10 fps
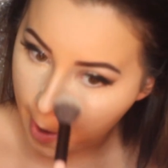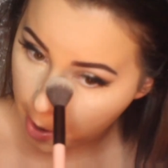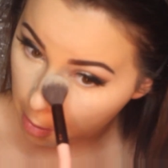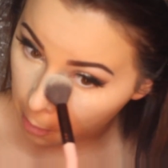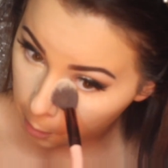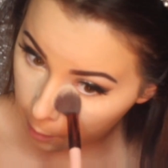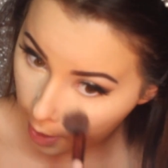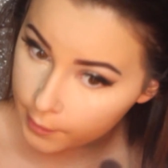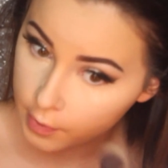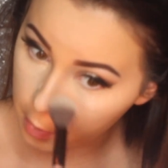with this Wet
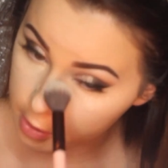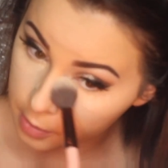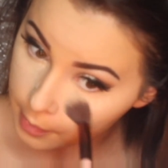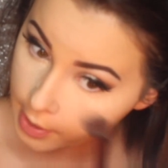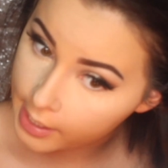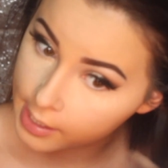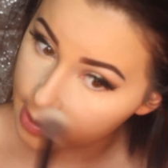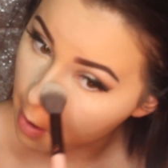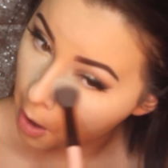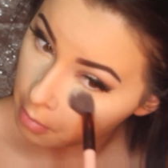n Wild contour
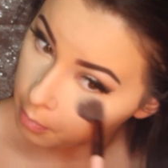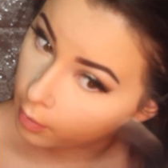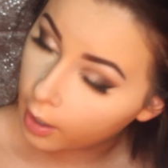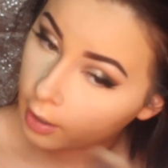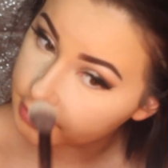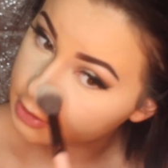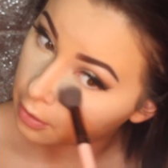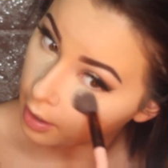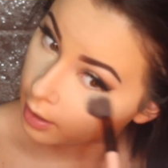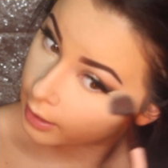kit, and I'm
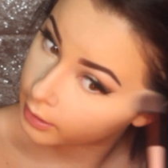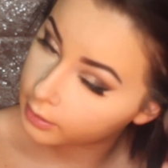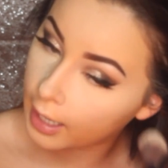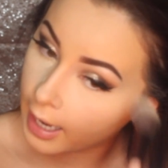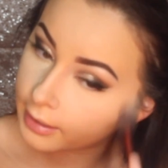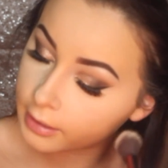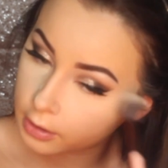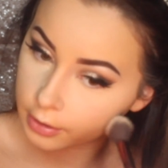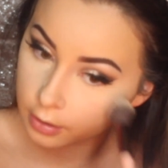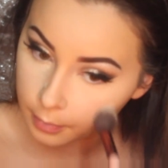taking the
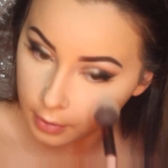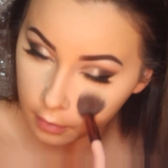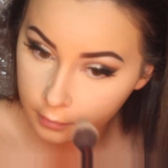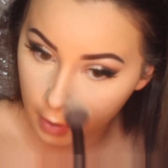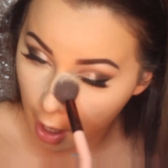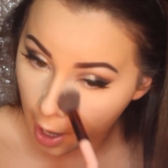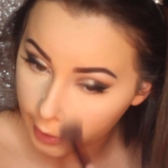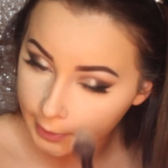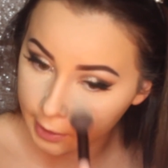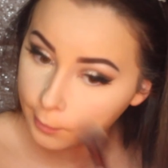shade
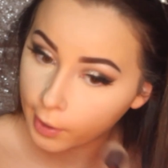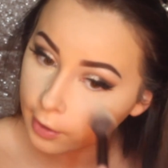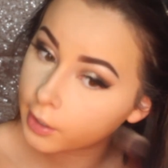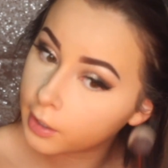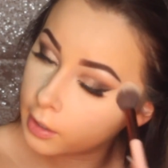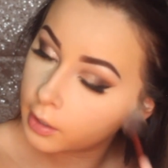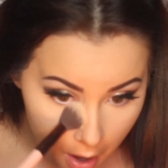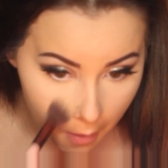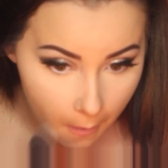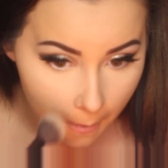Dulce de
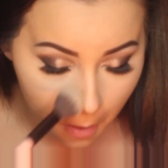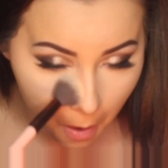Leche.